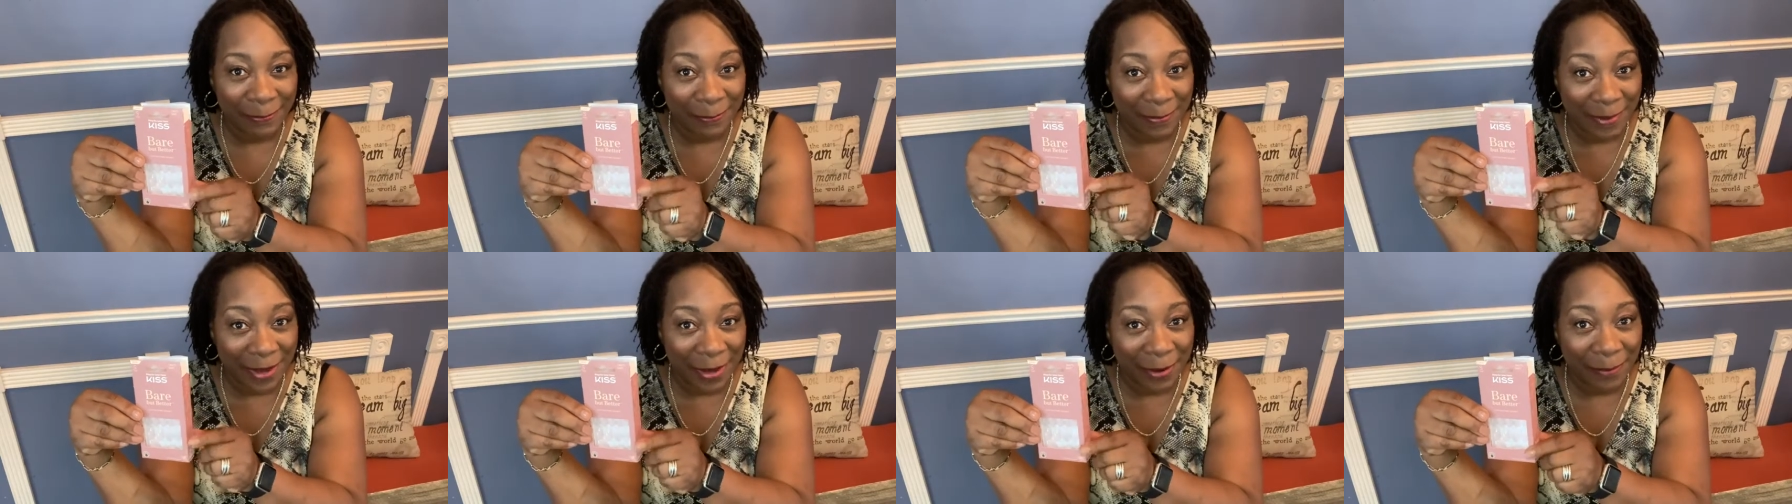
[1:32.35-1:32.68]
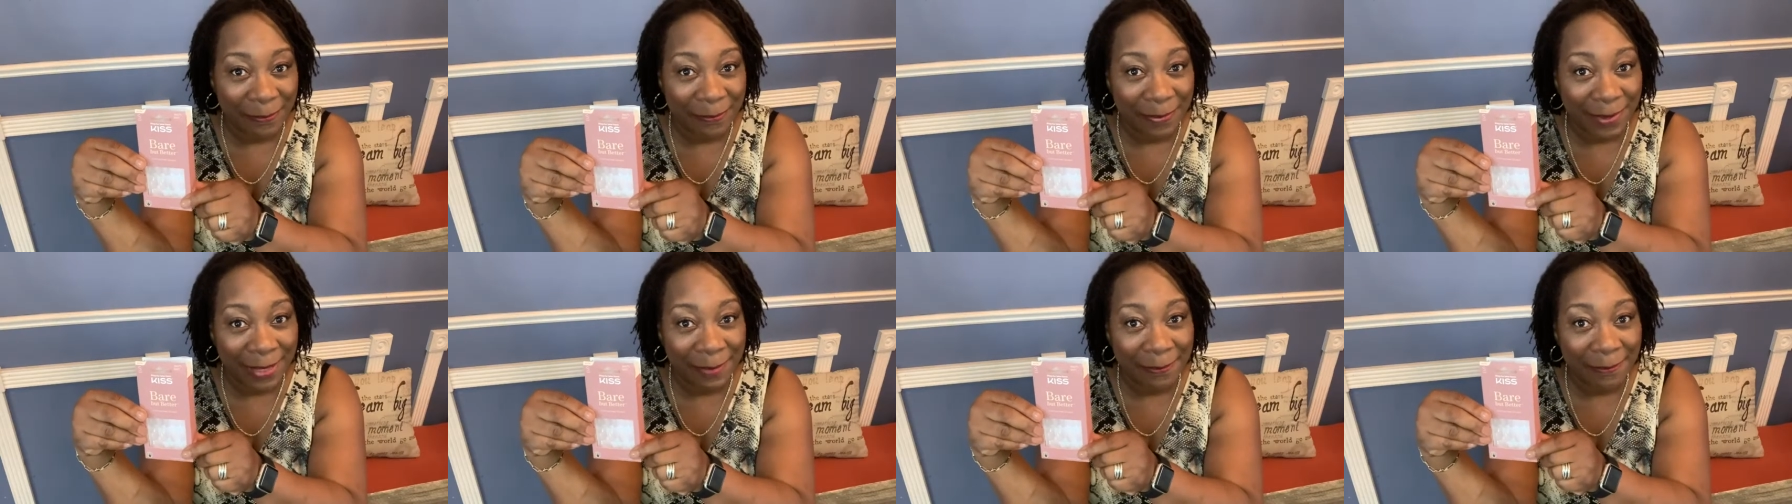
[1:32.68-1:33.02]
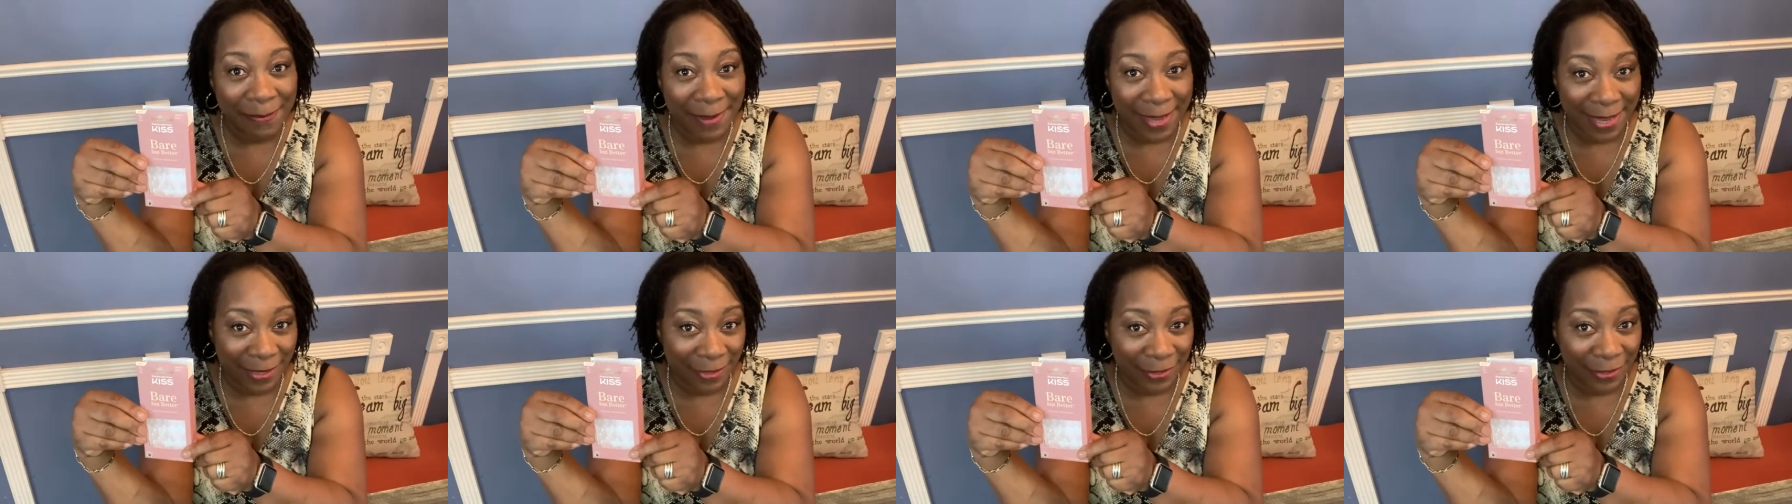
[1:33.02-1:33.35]
Bare But
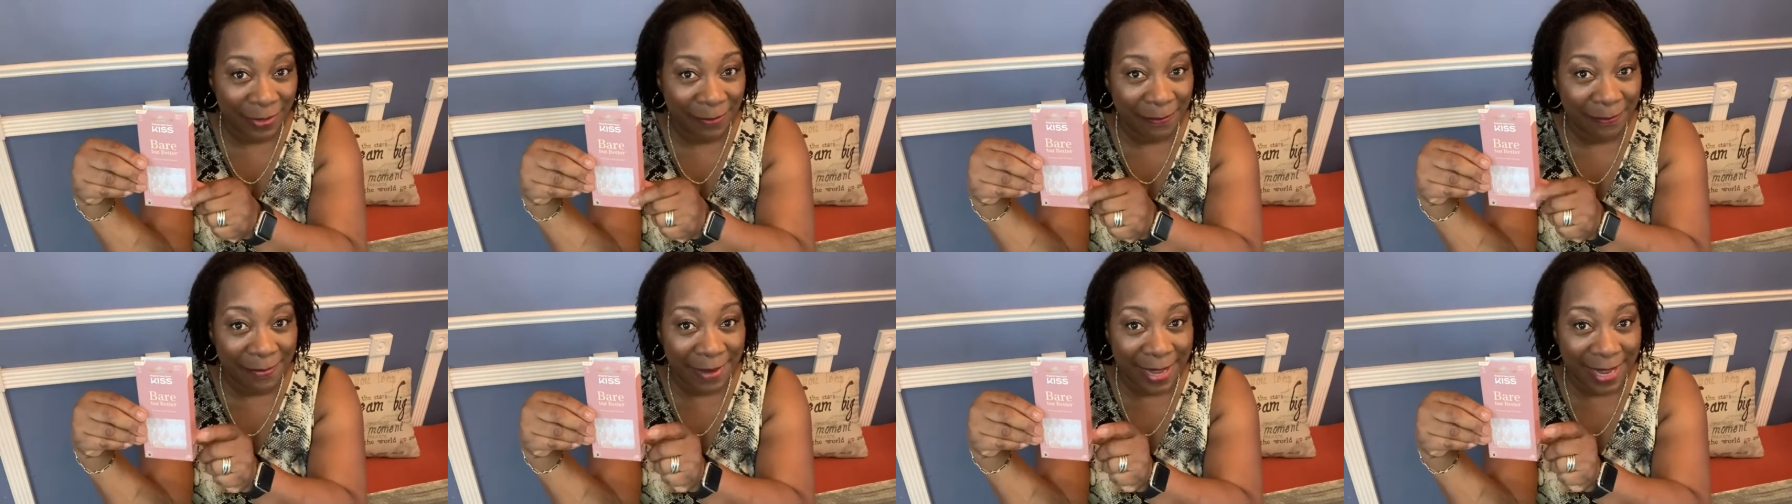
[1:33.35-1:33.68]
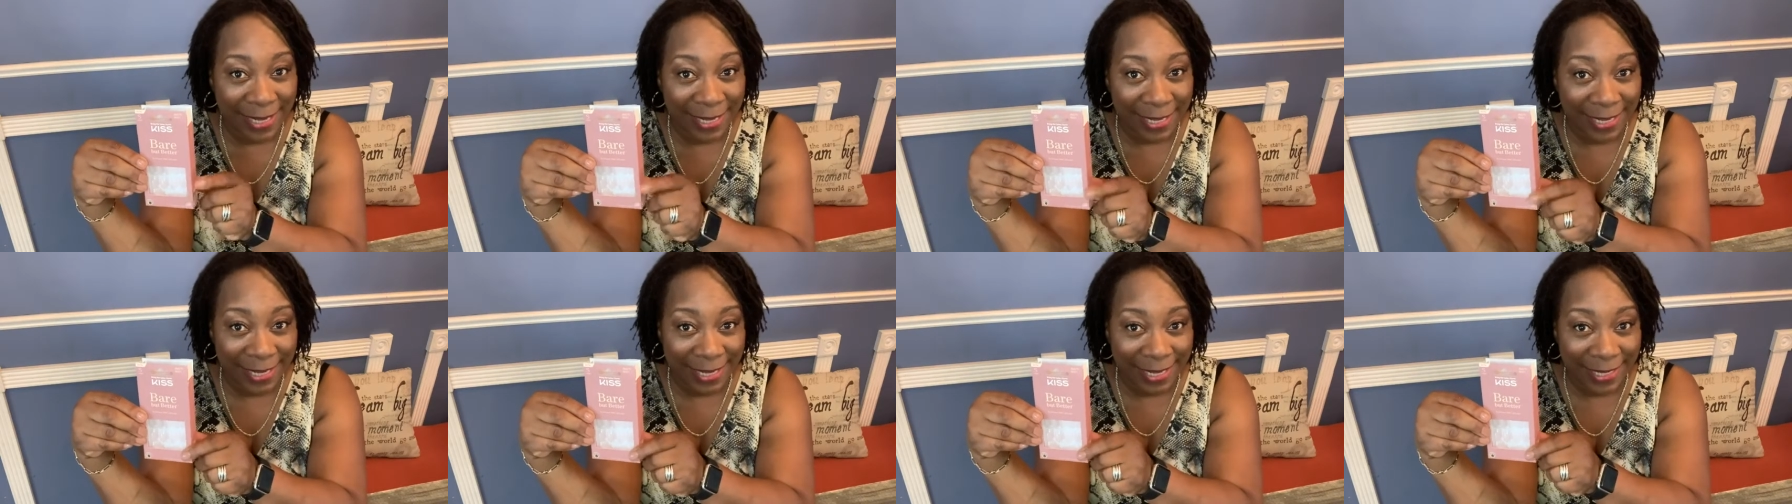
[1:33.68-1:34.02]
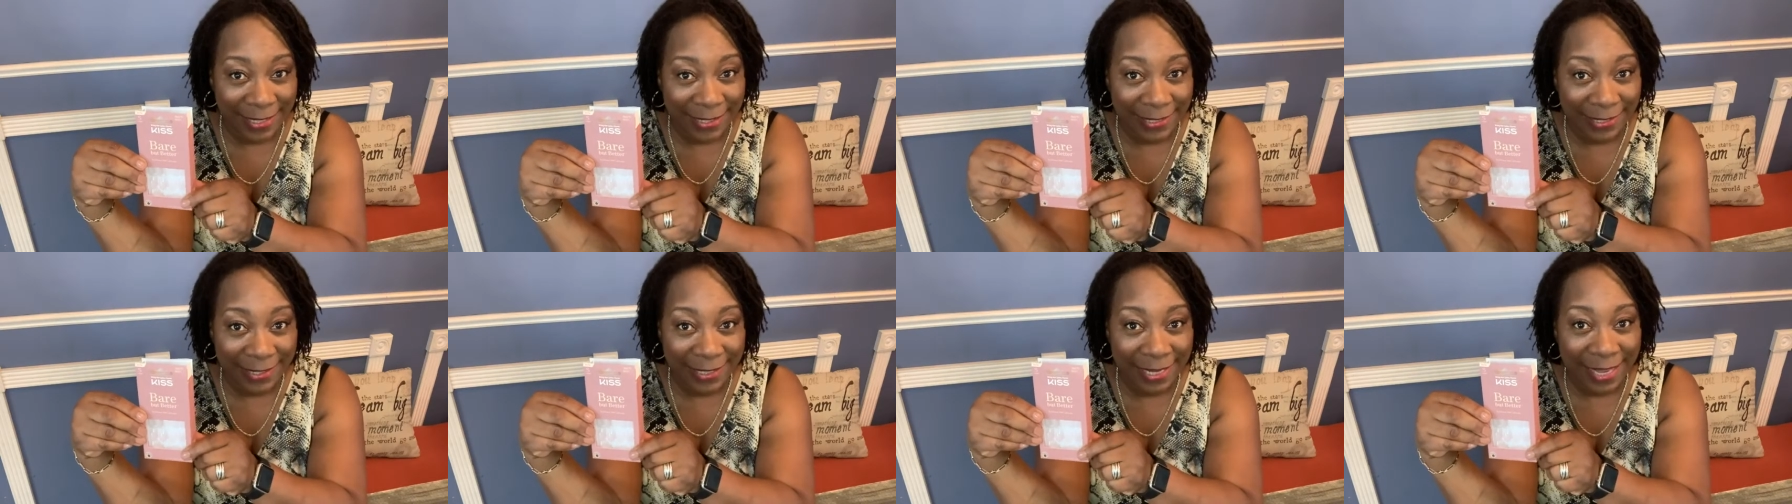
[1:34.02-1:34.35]
Better by
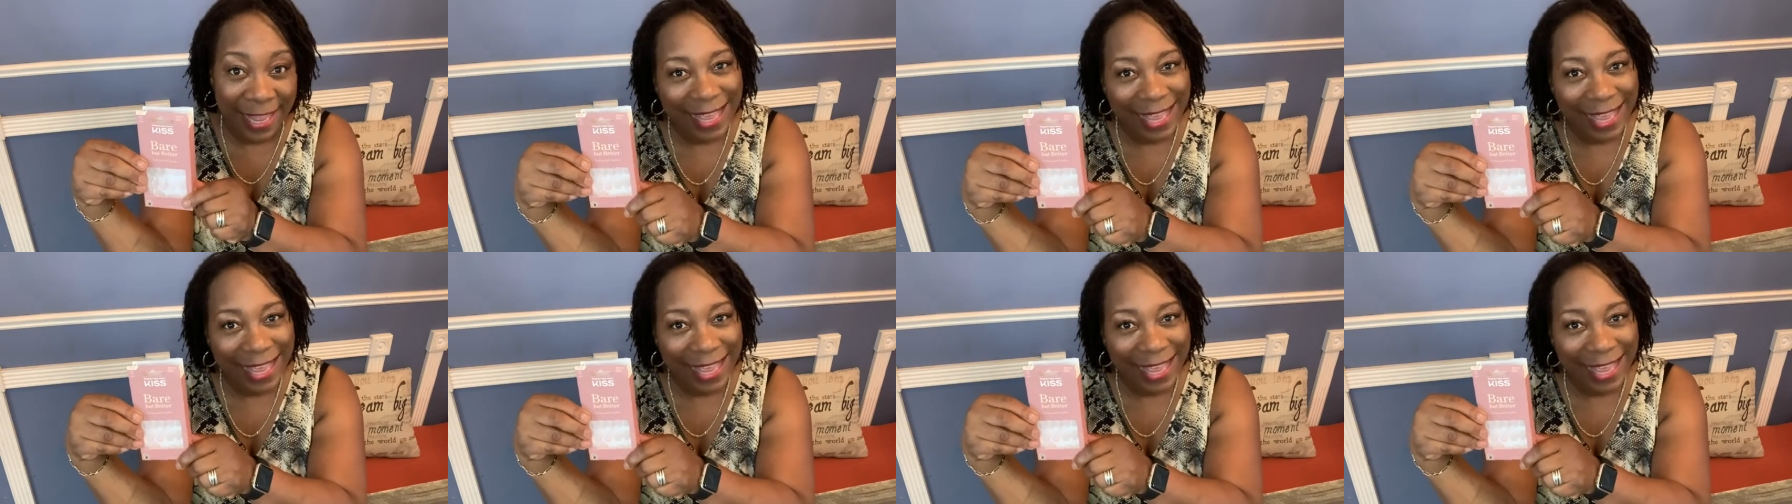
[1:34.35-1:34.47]
Kiss.